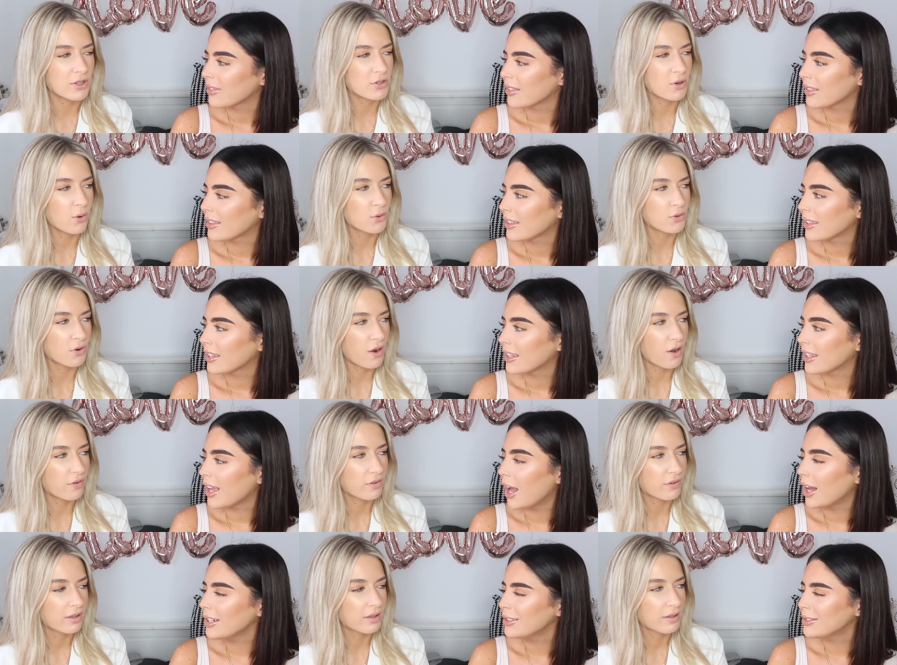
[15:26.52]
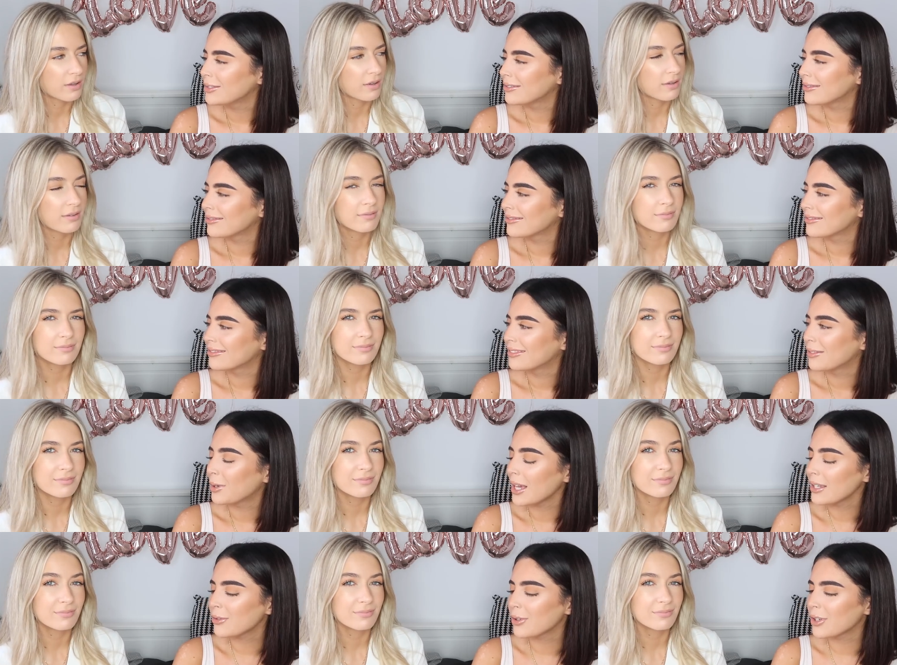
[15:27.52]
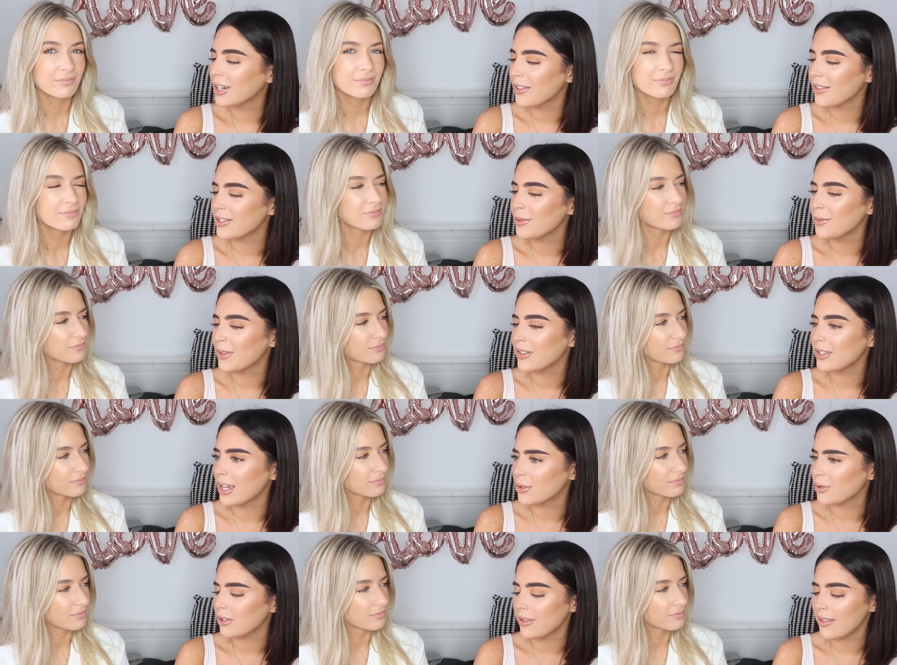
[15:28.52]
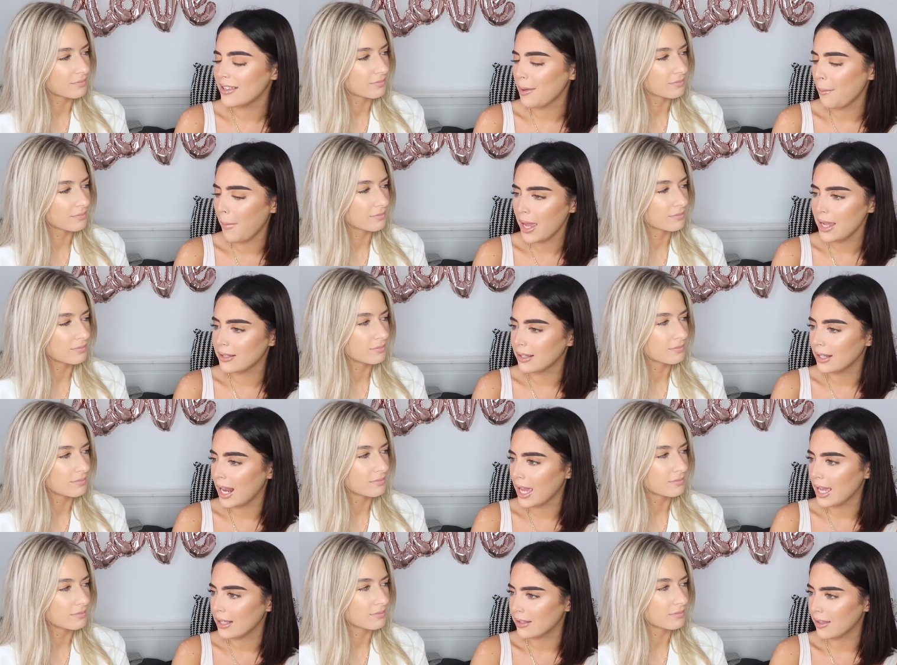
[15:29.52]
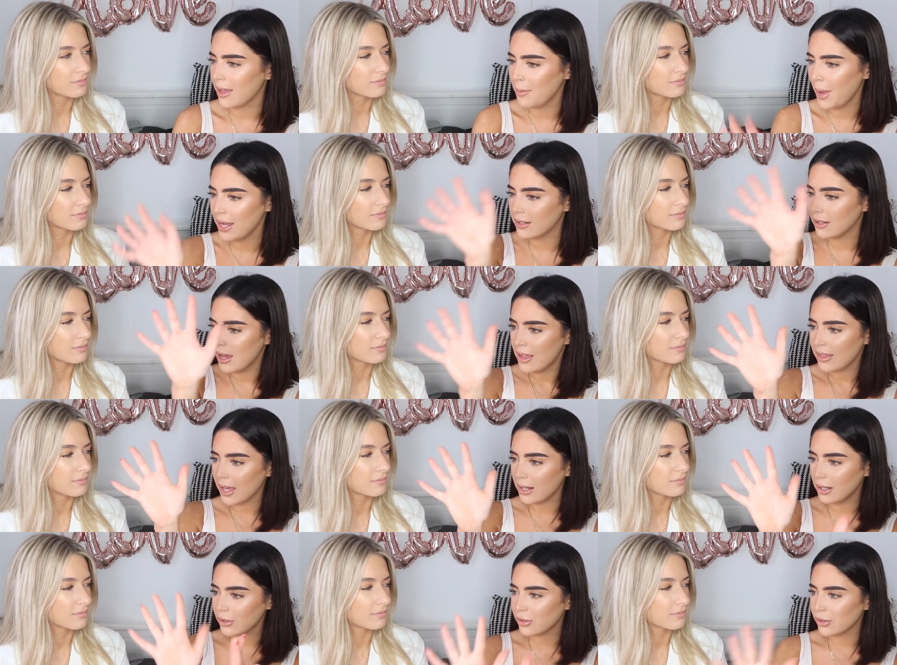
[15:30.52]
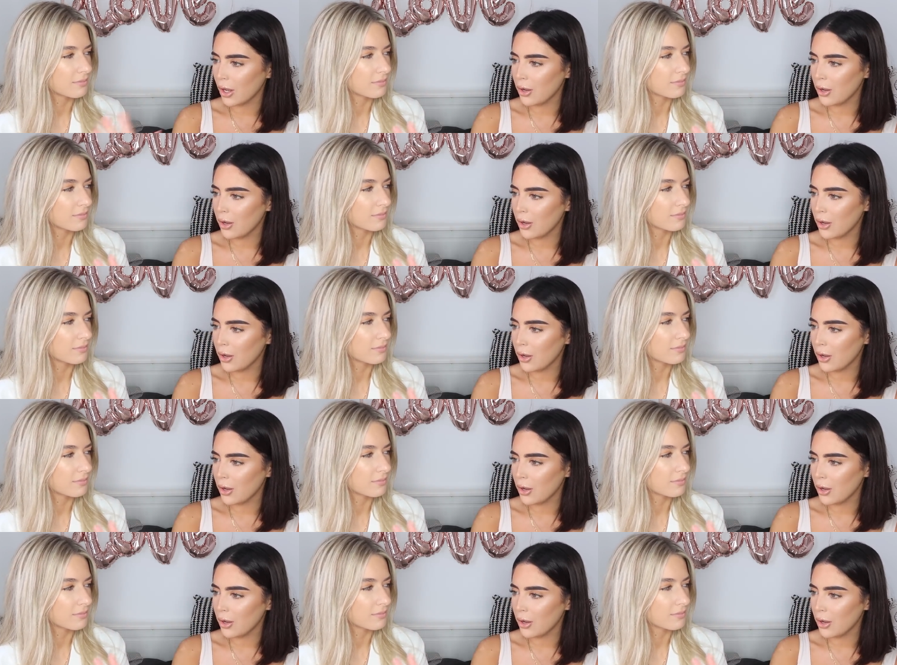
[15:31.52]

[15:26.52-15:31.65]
Speaker 1: wanting to order off. Oh.
Speaker 2: Well, I saw a girl at the gym the other day. She was in these amazing leggings and they looked